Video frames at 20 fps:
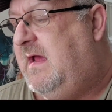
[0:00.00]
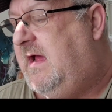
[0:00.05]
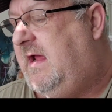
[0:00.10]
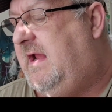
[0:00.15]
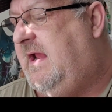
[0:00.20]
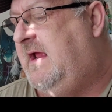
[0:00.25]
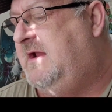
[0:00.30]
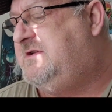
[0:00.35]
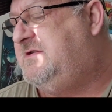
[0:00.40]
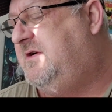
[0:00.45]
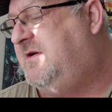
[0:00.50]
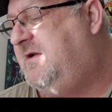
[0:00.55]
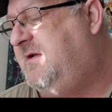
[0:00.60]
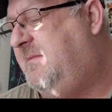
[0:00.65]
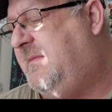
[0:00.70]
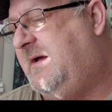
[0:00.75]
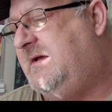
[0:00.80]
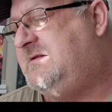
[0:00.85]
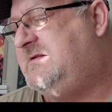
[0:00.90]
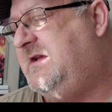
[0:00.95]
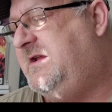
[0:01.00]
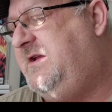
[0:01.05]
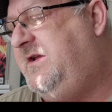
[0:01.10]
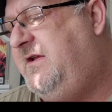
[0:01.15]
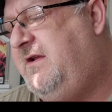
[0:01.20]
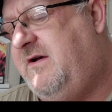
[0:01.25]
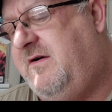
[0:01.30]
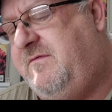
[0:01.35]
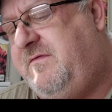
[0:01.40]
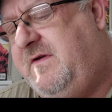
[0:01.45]
And I told him, I said,
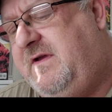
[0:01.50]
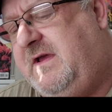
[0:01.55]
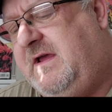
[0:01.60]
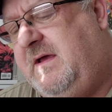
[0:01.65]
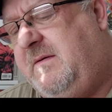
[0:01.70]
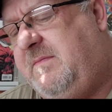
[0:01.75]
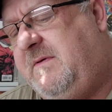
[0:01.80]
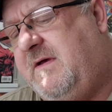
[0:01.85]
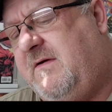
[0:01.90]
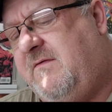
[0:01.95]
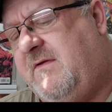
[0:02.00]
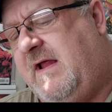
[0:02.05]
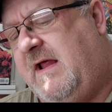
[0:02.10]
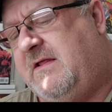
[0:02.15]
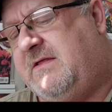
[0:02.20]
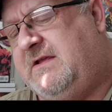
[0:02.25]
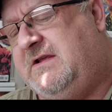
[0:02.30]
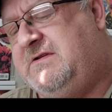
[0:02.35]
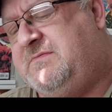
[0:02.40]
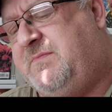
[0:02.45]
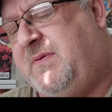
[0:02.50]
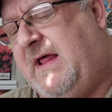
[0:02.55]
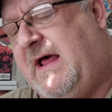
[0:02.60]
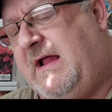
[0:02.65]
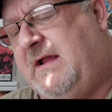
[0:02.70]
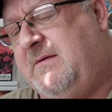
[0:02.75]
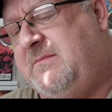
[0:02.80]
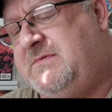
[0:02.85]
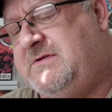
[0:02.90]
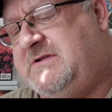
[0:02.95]
you know, if you keep giving out these
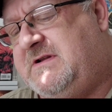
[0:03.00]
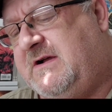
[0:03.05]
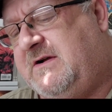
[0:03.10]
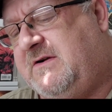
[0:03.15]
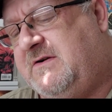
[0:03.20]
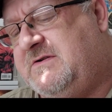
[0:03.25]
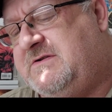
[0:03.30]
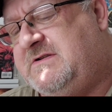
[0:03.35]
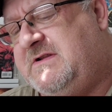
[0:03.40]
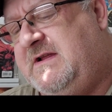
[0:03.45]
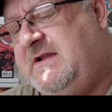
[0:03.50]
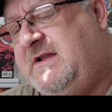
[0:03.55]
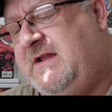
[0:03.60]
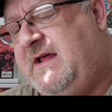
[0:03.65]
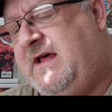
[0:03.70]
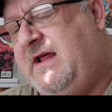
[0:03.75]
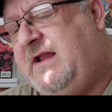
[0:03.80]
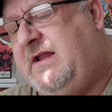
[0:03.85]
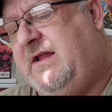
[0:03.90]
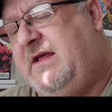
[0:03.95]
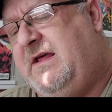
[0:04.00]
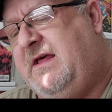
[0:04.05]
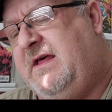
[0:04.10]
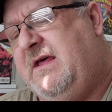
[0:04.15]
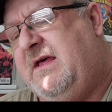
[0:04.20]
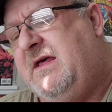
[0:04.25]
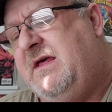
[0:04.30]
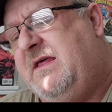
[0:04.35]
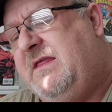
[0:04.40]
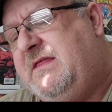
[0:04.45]
platinum stickers, then
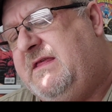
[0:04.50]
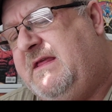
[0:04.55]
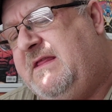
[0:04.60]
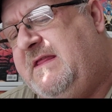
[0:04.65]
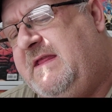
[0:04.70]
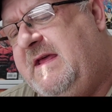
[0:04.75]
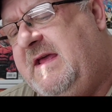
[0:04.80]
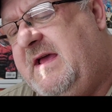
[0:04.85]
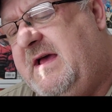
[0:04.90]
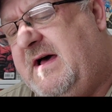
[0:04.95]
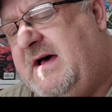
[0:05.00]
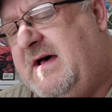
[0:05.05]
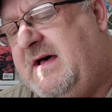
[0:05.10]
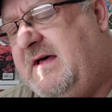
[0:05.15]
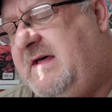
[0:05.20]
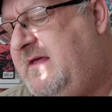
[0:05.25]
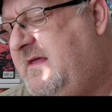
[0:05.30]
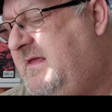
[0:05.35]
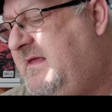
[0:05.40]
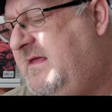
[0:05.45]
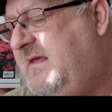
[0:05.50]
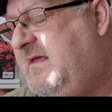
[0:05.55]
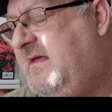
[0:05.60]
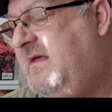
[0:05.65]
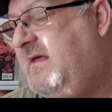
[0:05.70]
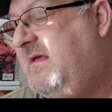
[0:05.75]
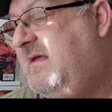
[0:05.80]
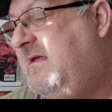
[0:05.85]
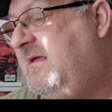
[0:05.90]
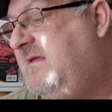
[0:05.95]
the
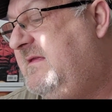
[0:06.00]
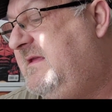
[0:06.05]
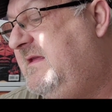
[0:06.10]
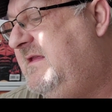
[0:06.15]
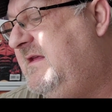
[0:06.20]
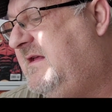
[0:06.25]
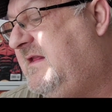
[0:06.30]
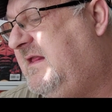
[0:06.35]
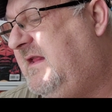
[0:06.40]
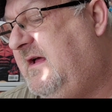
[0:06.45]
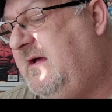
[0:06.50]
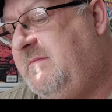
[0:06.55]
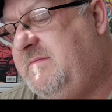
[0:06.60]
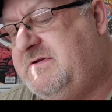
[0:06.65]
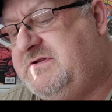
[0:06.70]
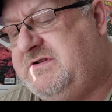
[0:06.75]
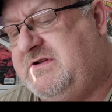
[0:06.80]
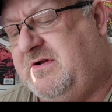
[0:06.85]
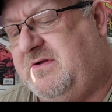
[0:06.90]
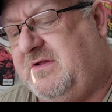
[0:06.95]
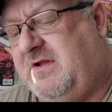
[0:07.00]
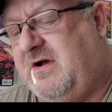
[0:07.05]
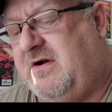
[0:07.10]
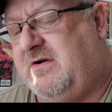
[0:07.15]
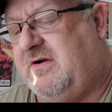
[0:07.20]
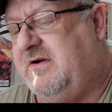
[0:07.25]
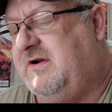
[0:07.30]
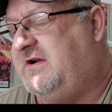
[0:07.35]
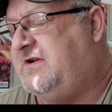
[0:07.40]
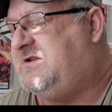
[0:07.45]
club is no
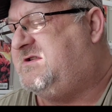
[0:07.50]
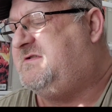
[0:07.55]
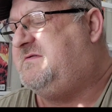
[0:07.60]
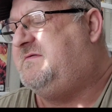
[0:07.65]
longer